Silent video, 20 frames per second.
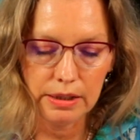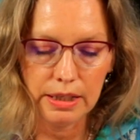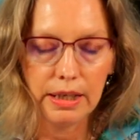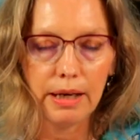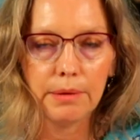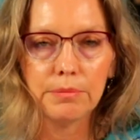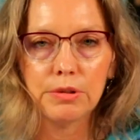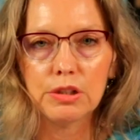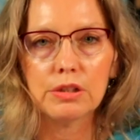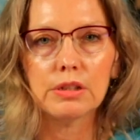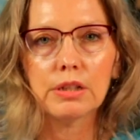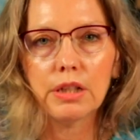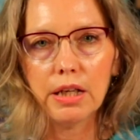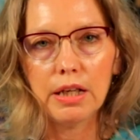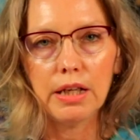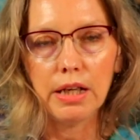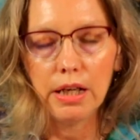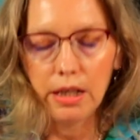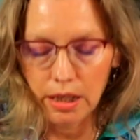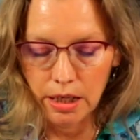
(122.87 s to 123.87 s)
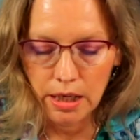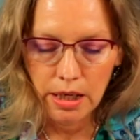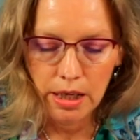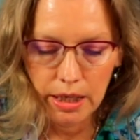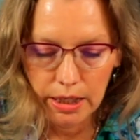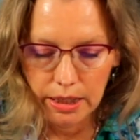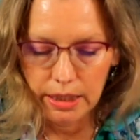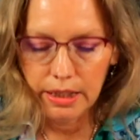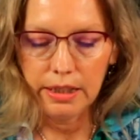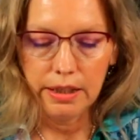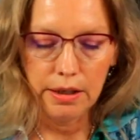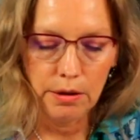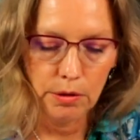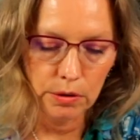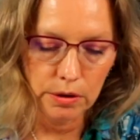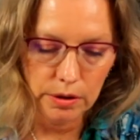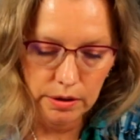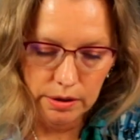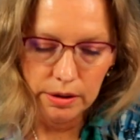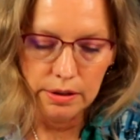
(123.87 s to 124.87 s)
And I'm just going
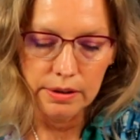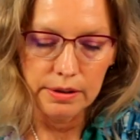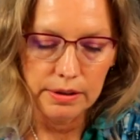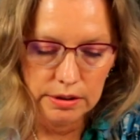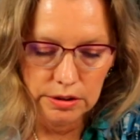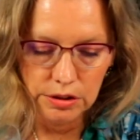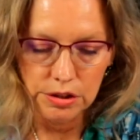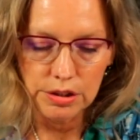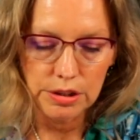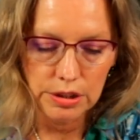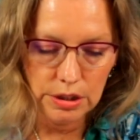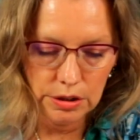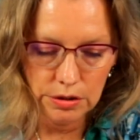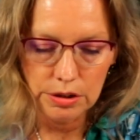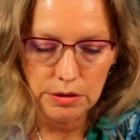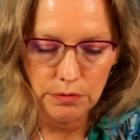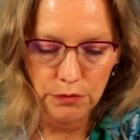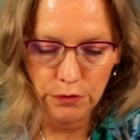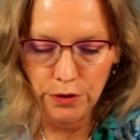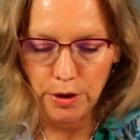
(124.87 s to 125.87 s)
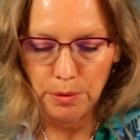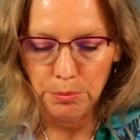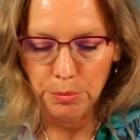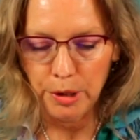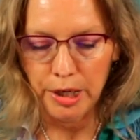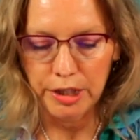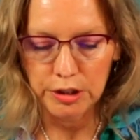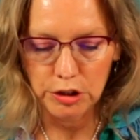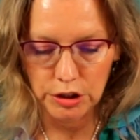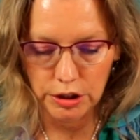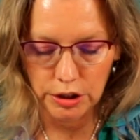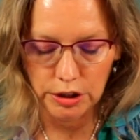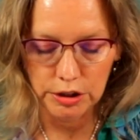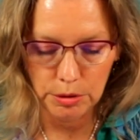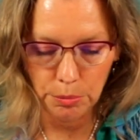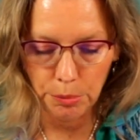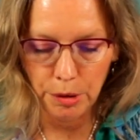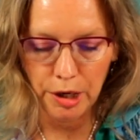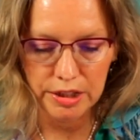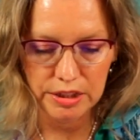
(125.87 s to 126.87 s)
to, just use some firm pressure
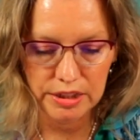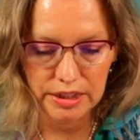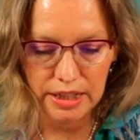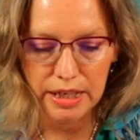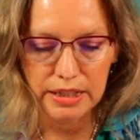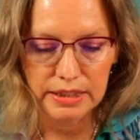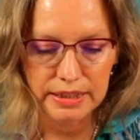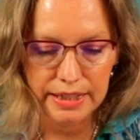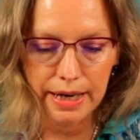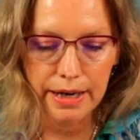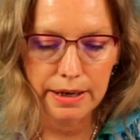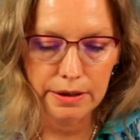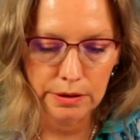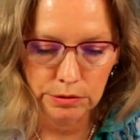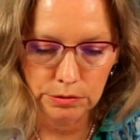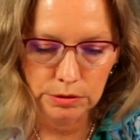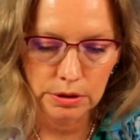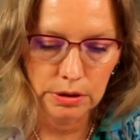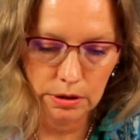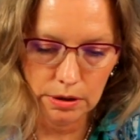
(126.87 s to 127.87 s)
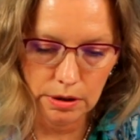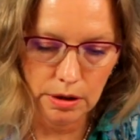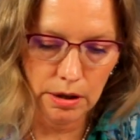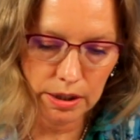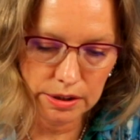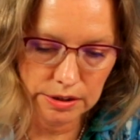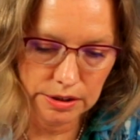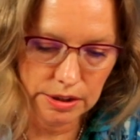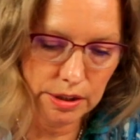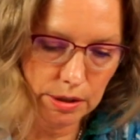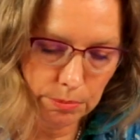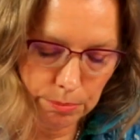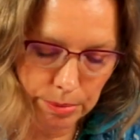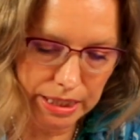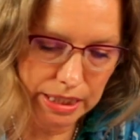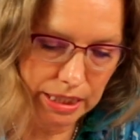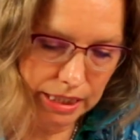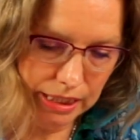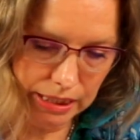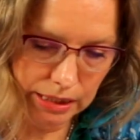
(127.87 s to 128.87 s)
to press that down onto the
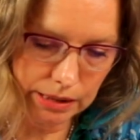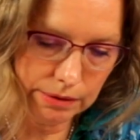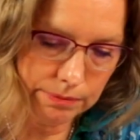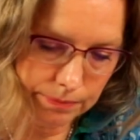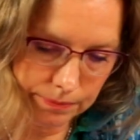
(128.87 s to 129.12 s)
bunny.